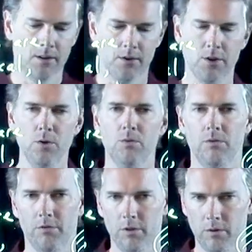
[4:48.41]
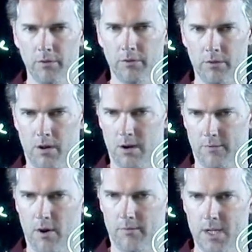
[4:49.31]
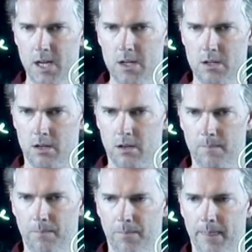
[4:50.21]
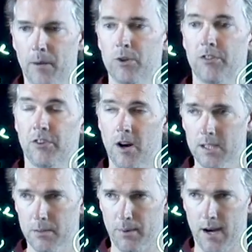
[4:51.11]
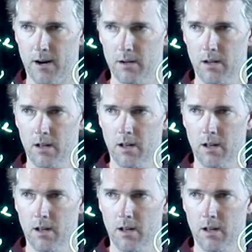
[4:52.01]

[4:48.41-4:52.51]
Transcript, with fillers: Newton's universal law of gravitation that we just talked about,